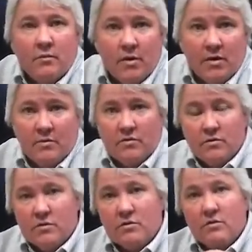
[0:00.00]
but there
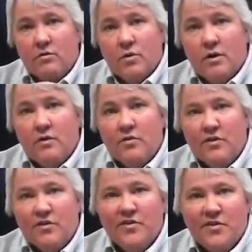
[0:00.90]
is a little window
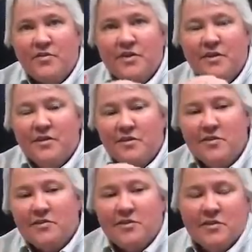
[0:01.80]
in there that we can
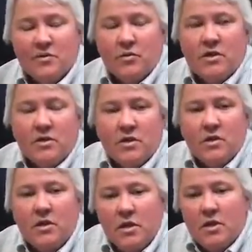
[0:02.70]
usually squeeze in.